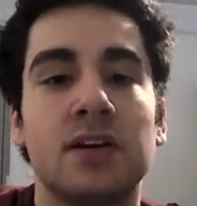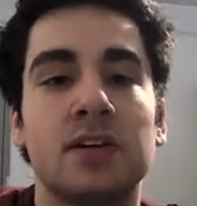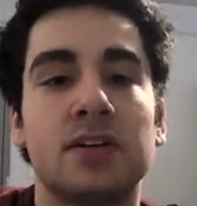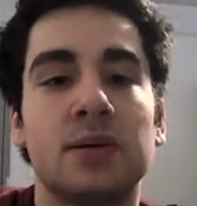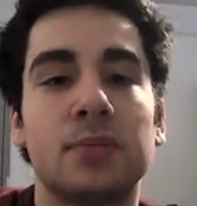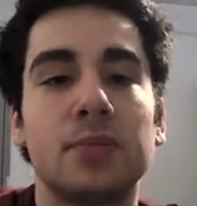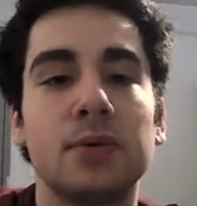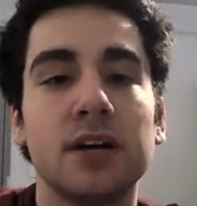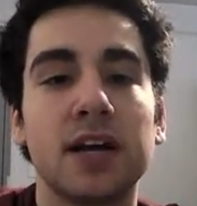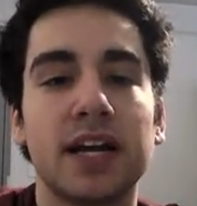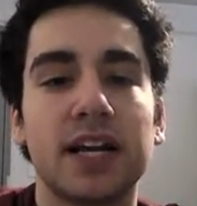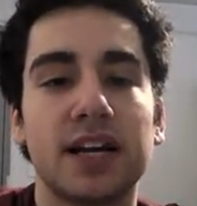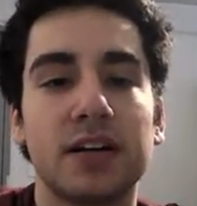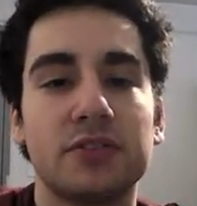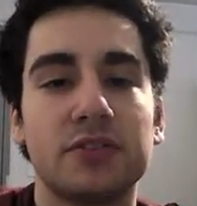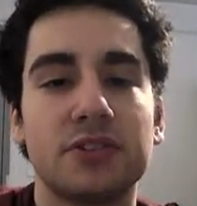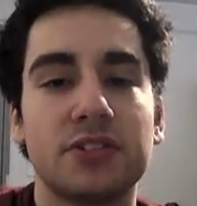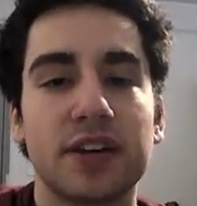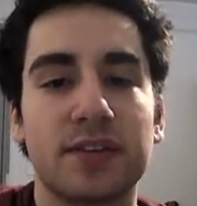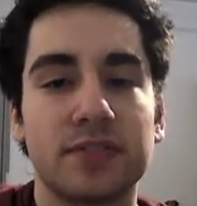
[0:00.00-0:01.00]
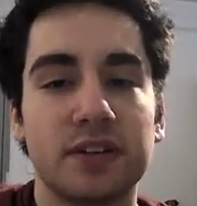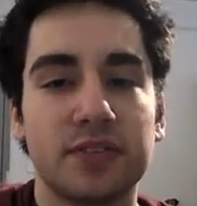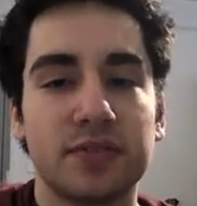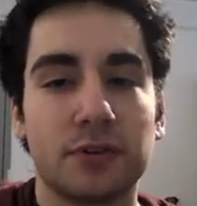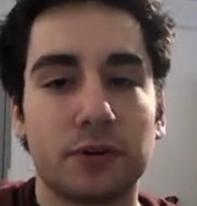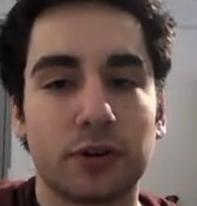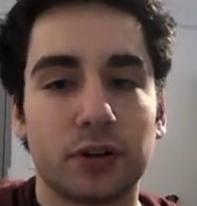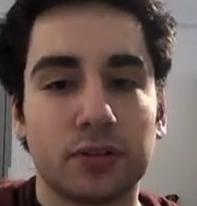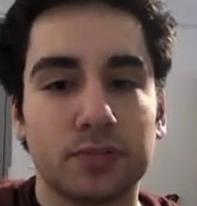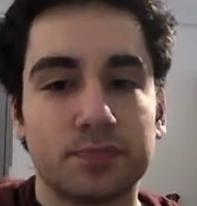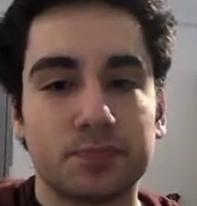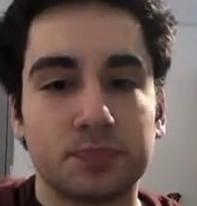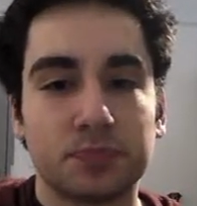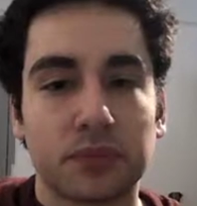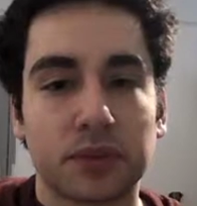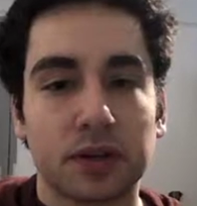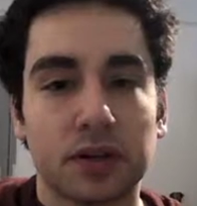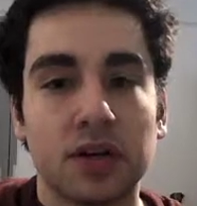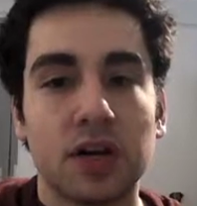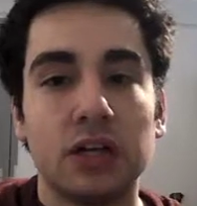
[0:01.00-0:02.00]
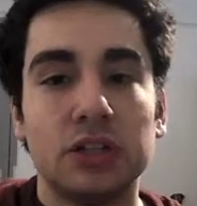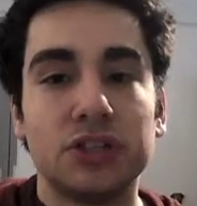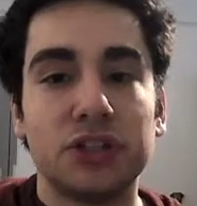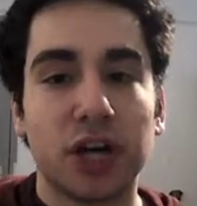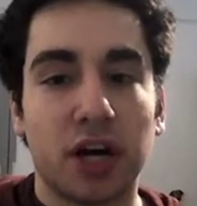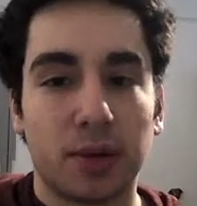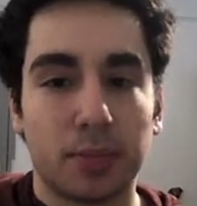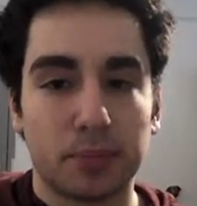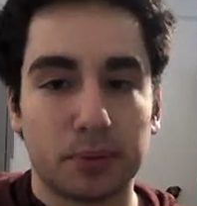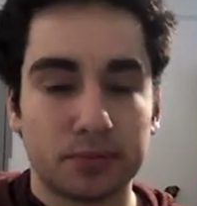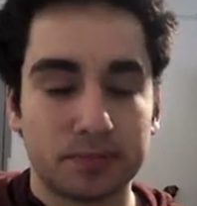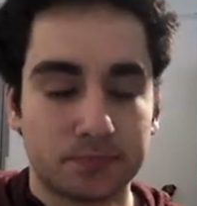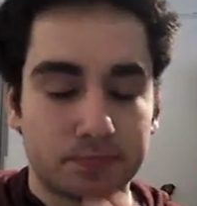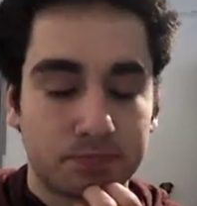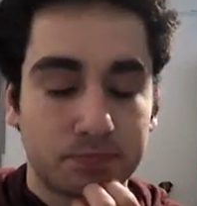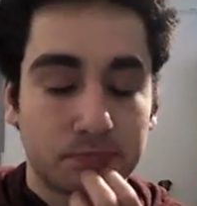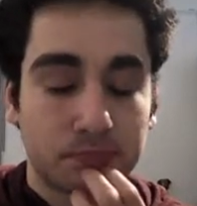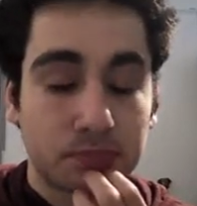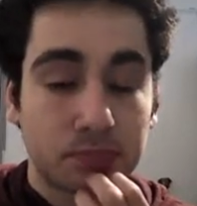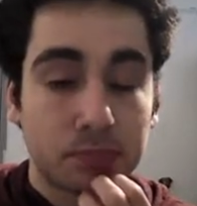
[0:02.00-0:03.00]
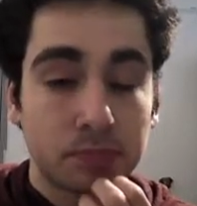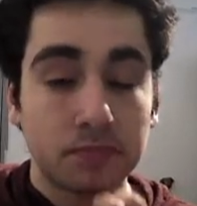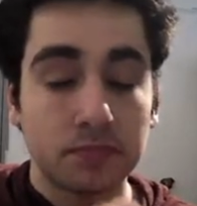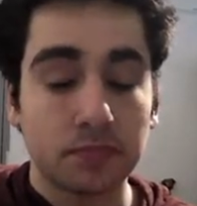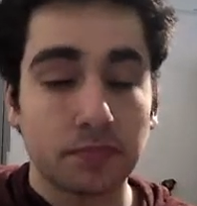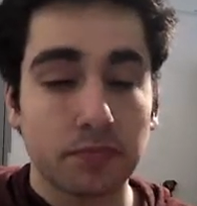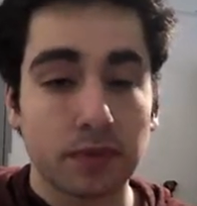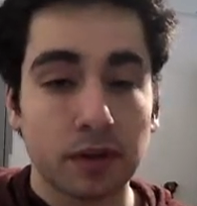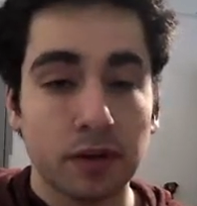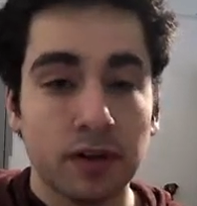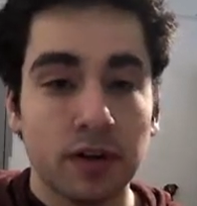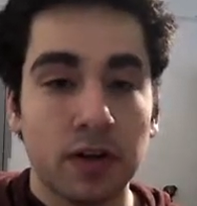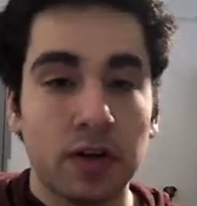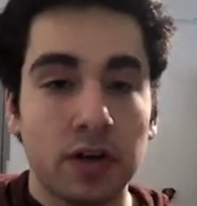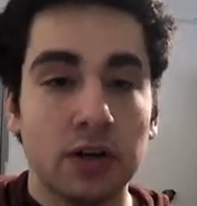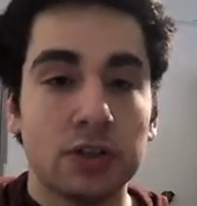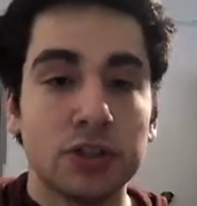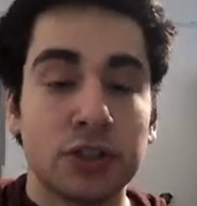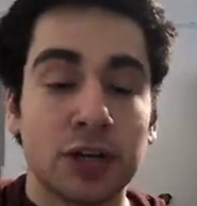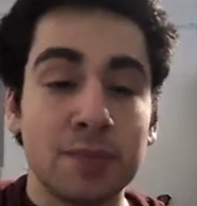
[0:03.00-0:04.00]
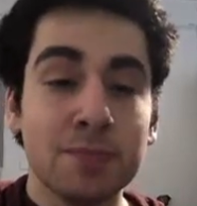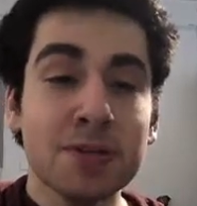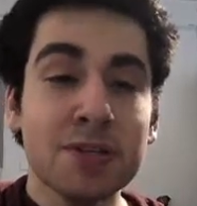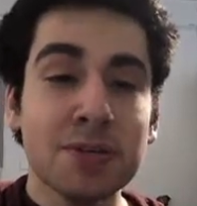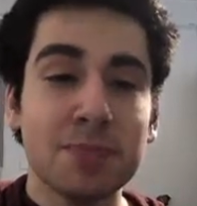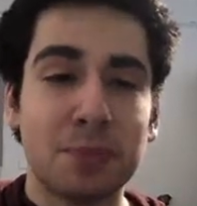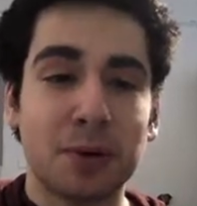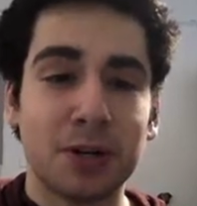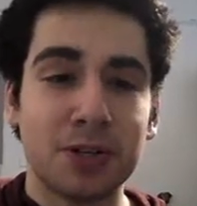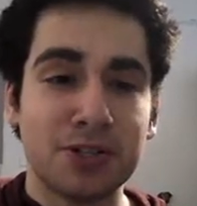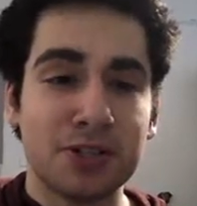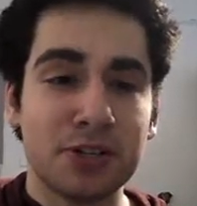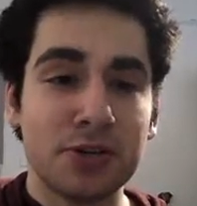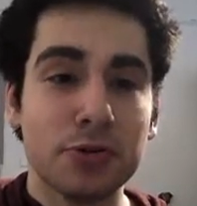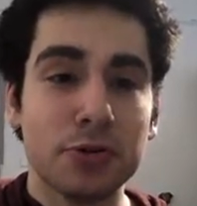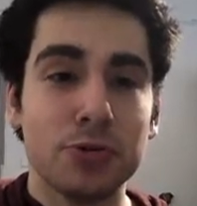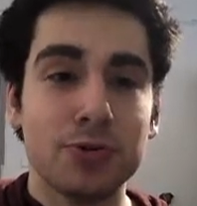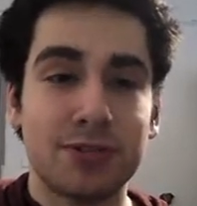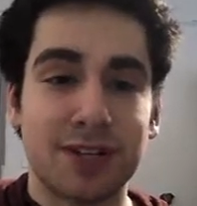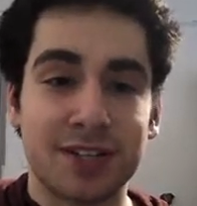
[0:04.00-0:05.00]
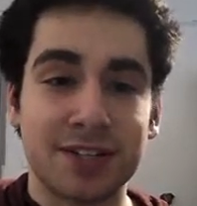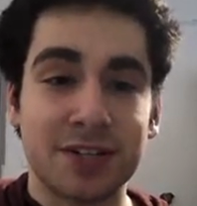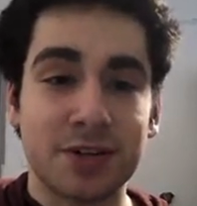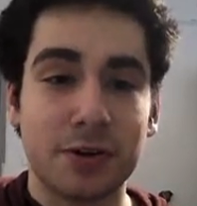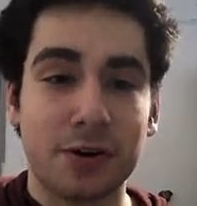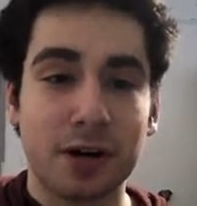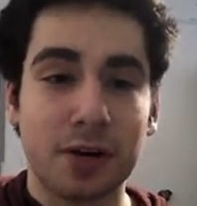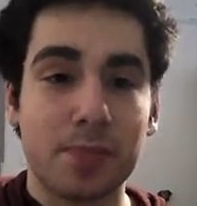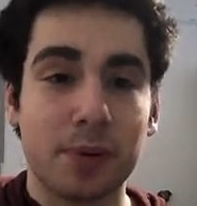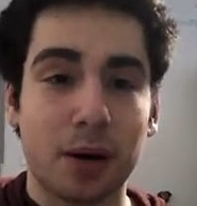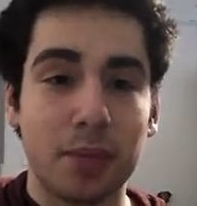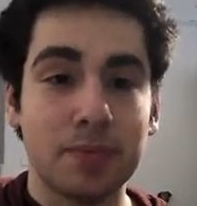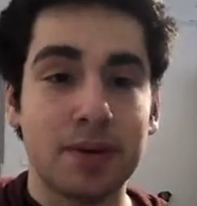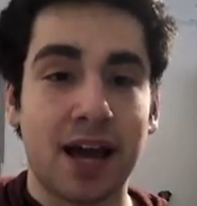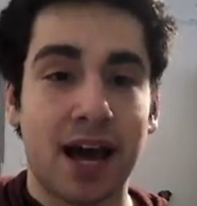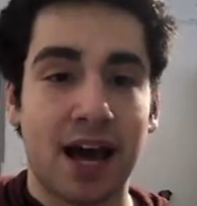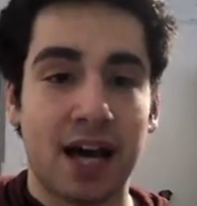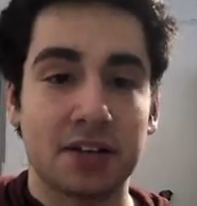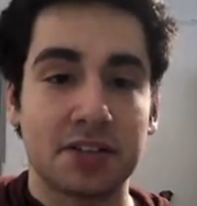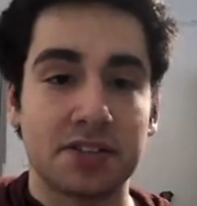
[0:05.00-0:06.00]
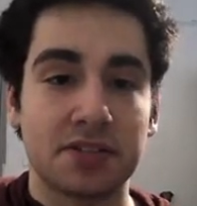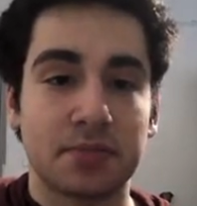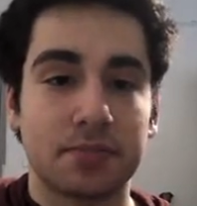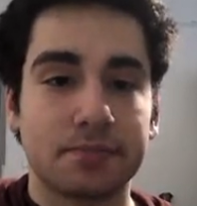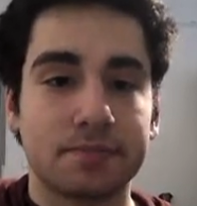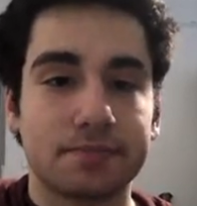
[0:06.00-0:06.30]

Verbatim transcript: Number 874, Chump. Chump is a person who doesn't know how to pump gas.